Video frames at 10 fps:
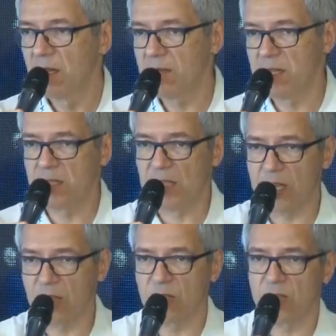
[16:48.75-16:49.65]
The
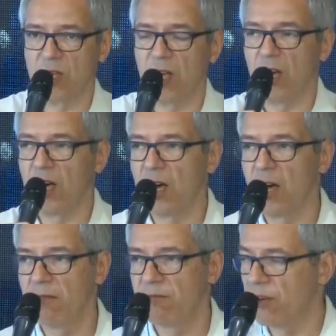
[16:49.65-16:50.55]
attackers
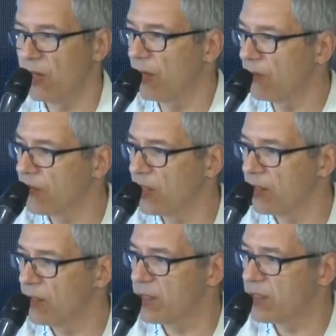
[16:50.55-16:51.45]
are very
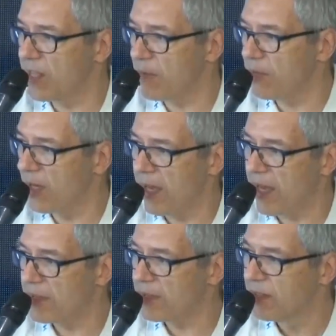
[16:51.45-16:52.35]
often a step
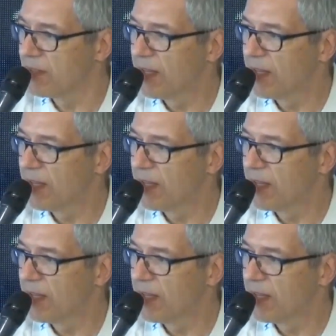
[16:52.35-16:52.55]
ahead